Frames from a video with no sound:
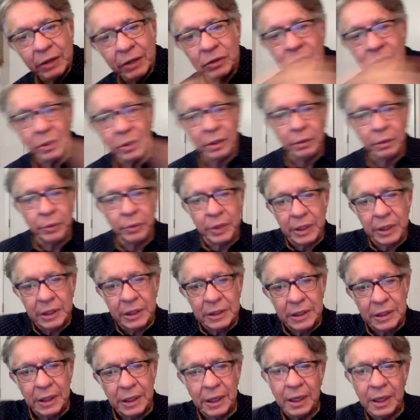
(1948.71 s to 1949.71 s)
So there were
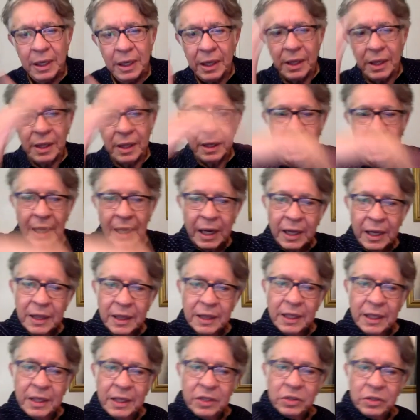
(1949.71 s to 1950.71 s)
these kind of
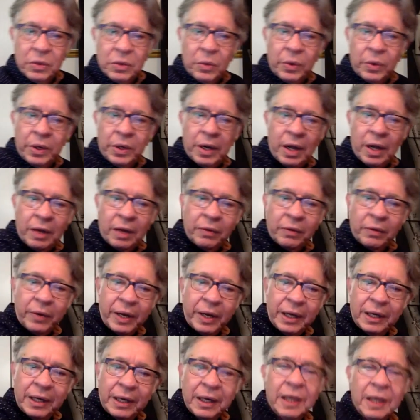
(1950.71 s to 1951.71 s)
things going on,
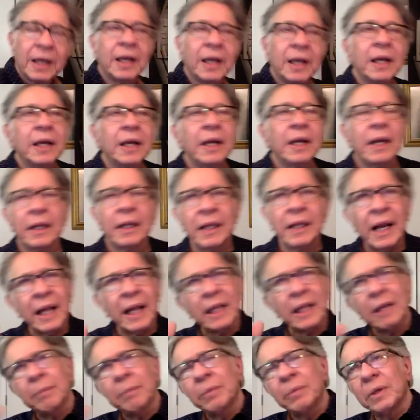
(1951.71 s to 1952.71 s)
right? And then I
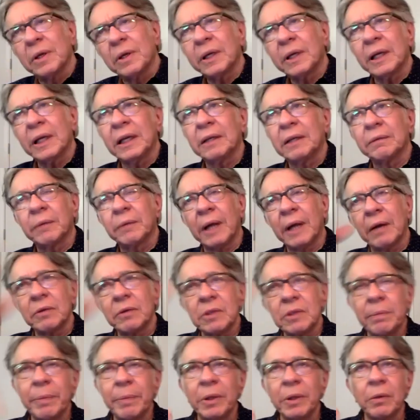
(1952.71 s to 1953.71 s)
kept looking, when I was
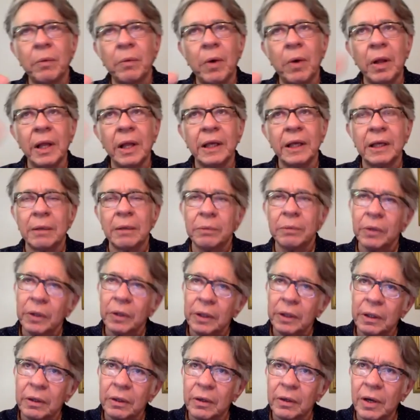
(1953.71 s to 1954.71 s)
up on the wall, I kept looking
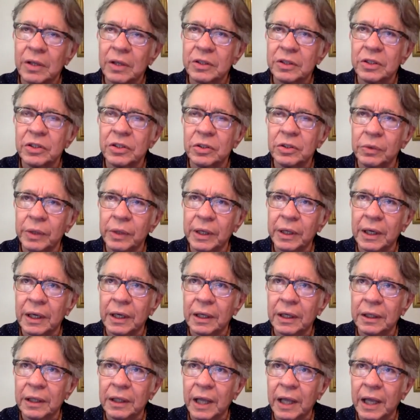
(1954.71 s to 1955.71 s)
across the street
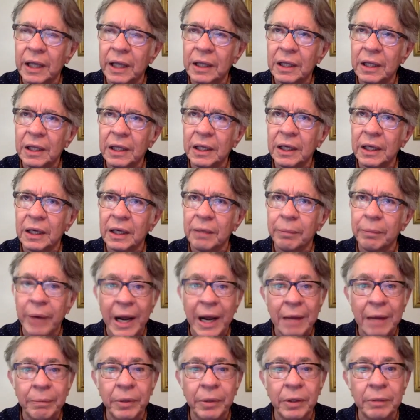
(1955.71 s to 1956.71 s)
and, and the uh,
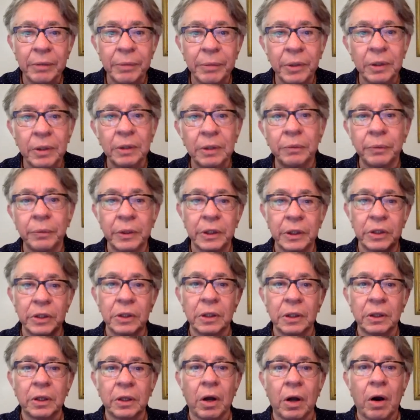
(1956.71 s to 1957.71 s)
Bradbury building with
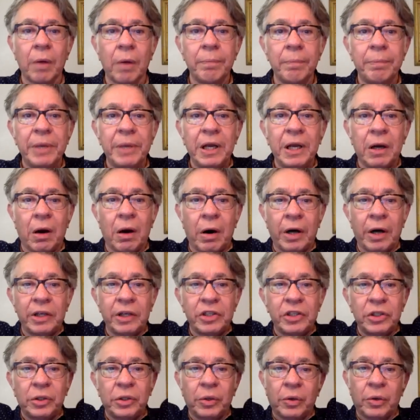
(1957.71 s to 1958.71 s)
the big
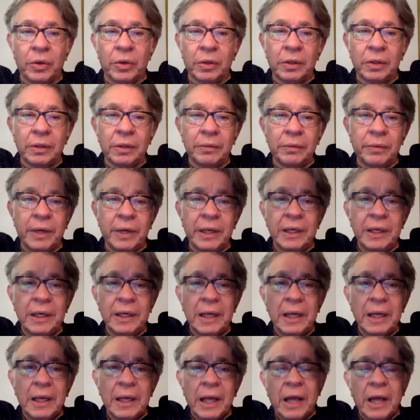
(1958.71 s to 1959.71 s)
arched door right?
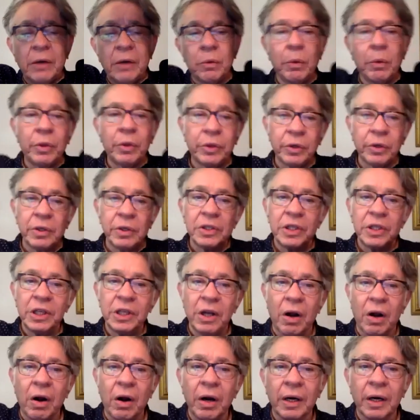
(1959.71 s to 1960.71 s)
I go, well, there's the
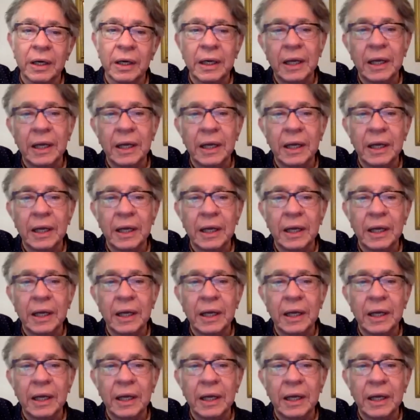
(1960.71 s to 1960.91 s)
arc.